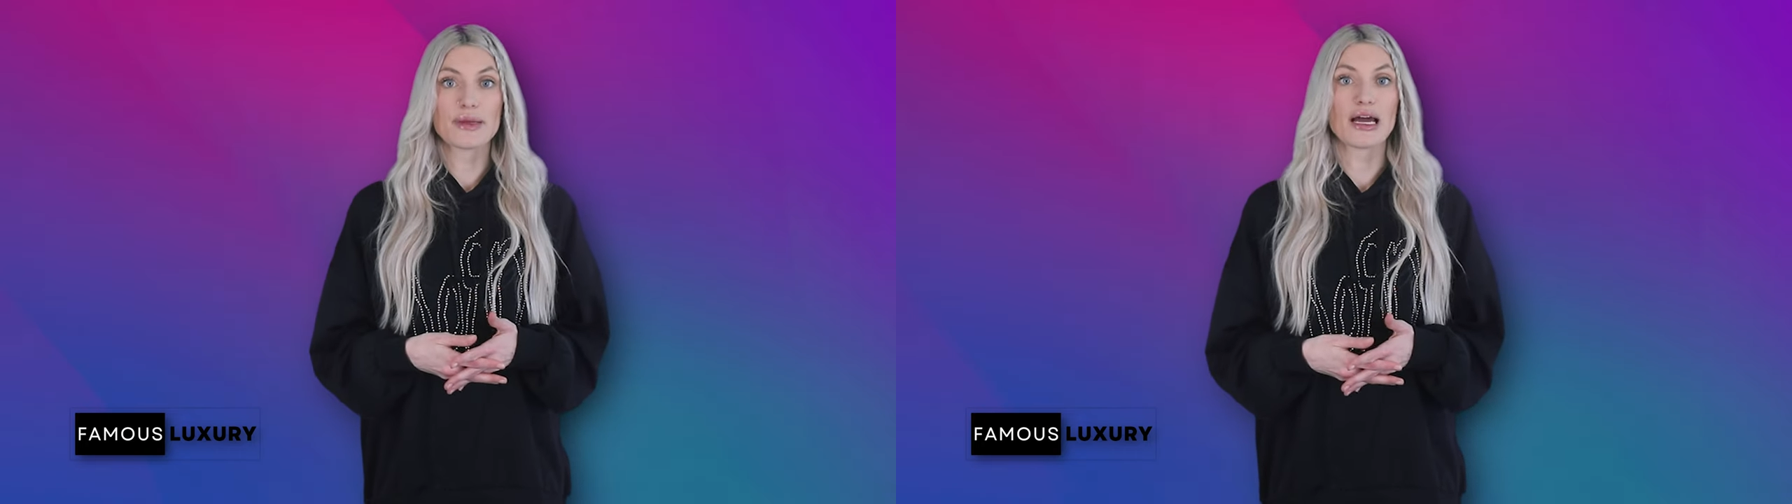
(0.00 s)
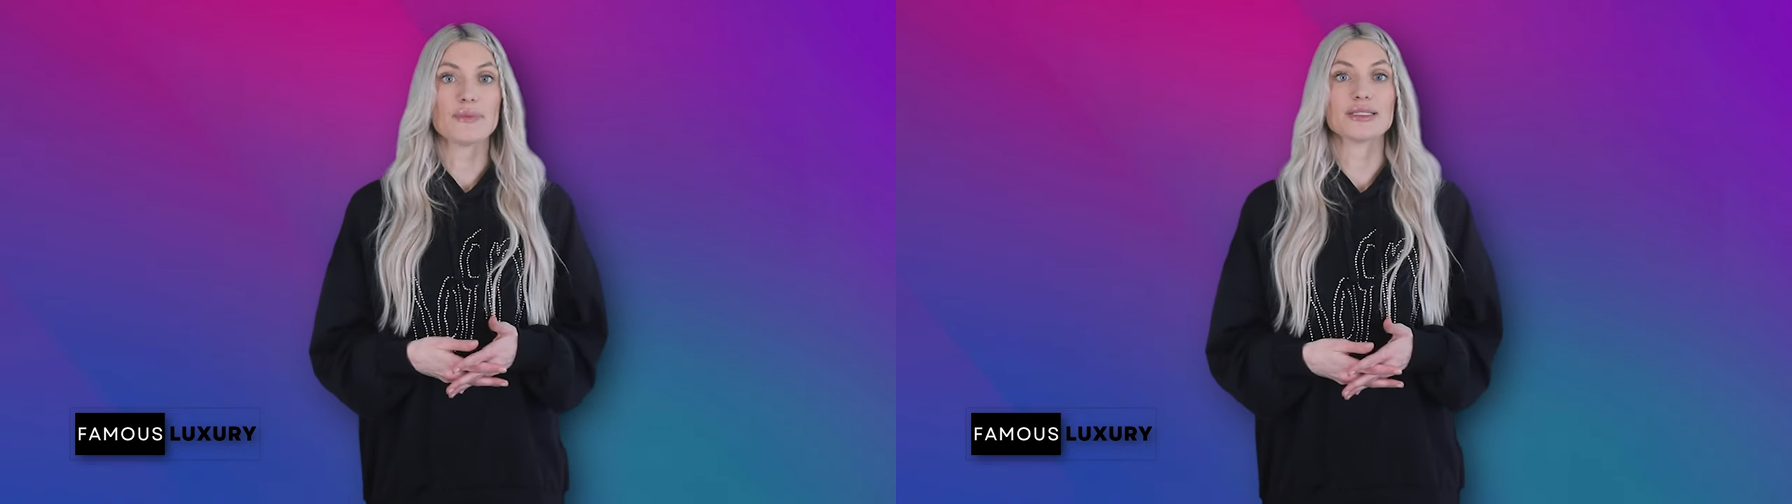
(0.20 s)

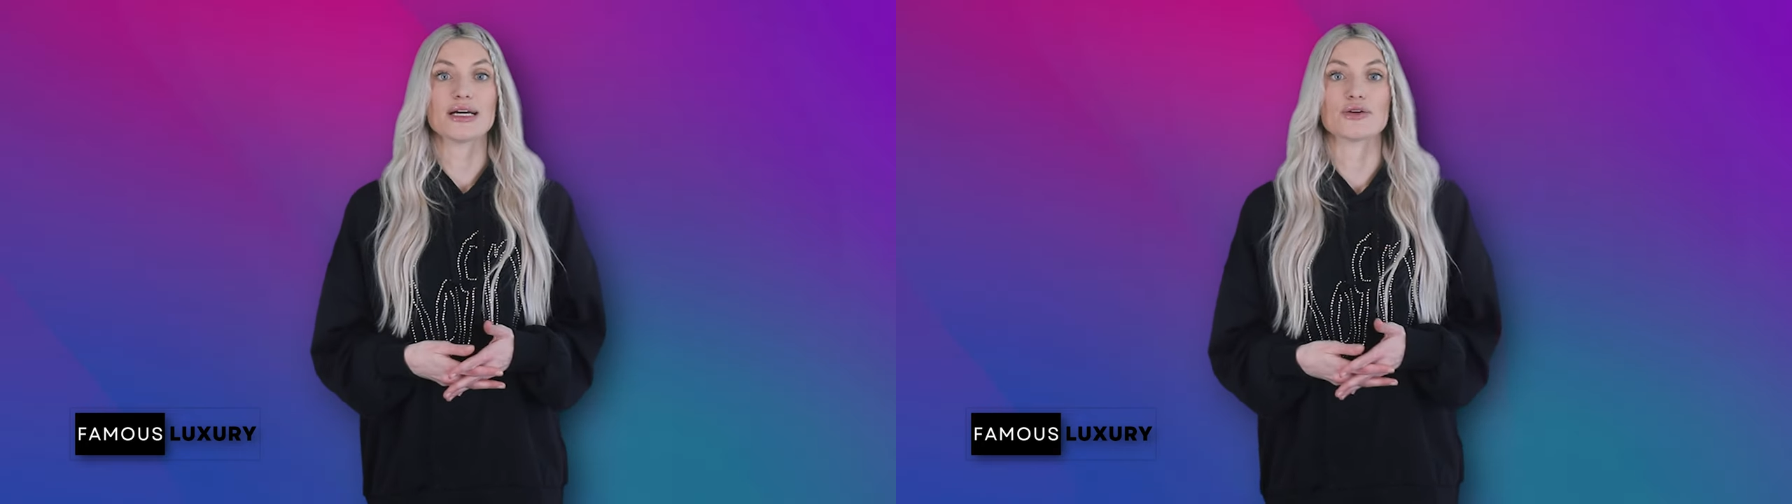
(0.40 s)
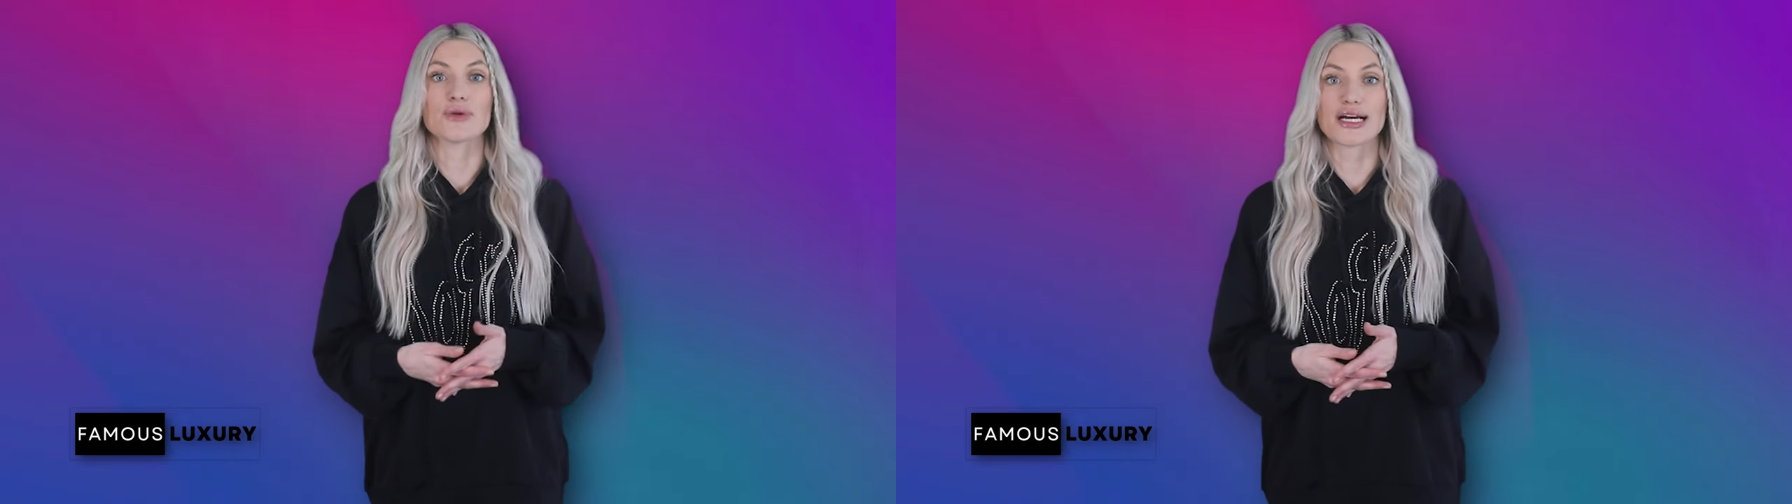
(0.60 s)
in
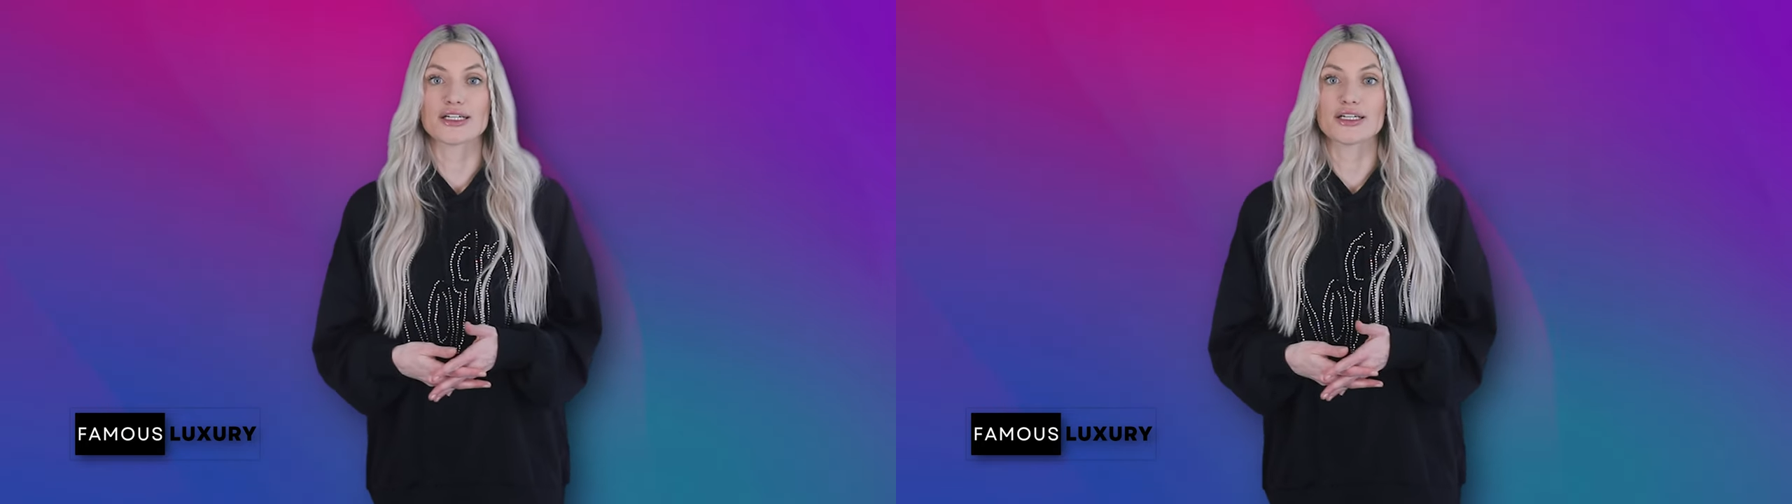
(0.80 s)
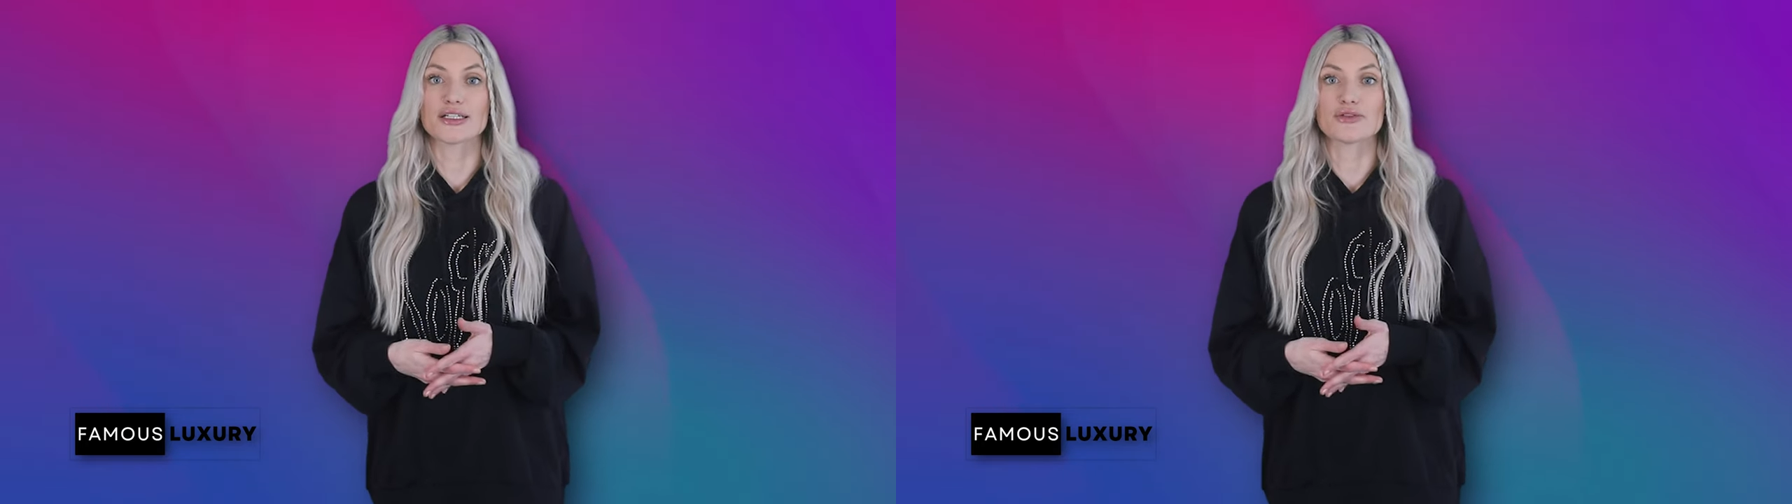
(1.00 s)
Uptown
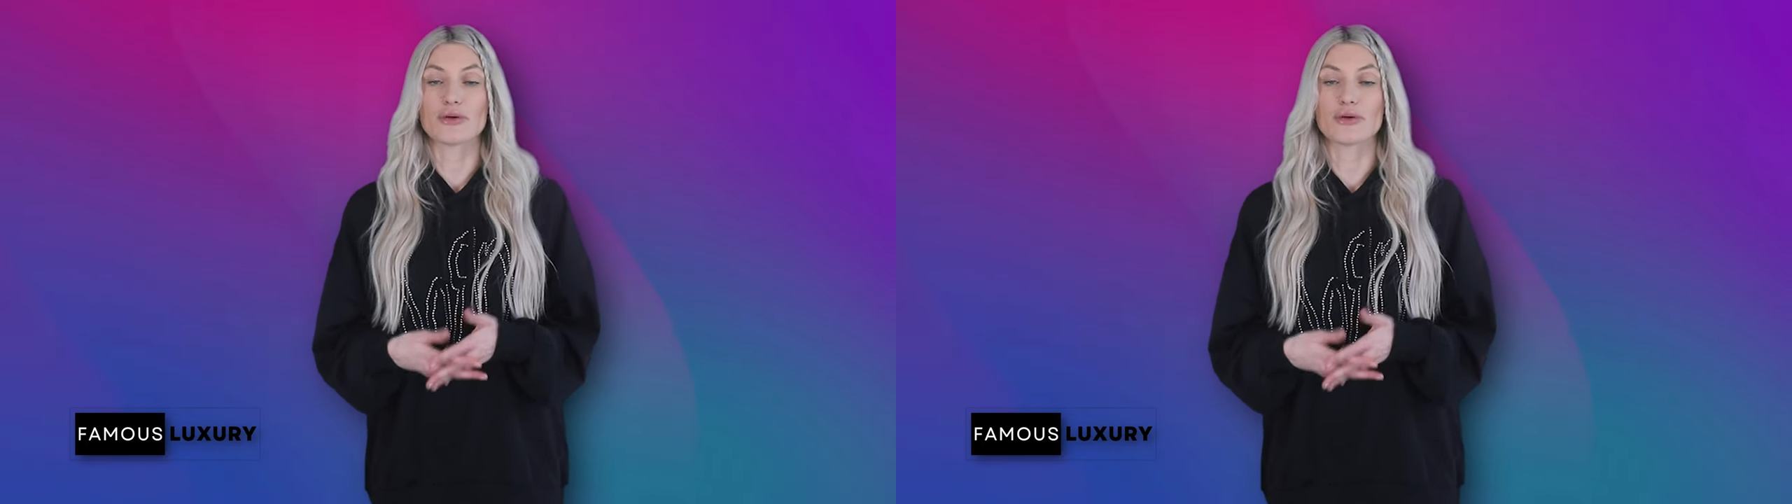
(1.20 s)
Records,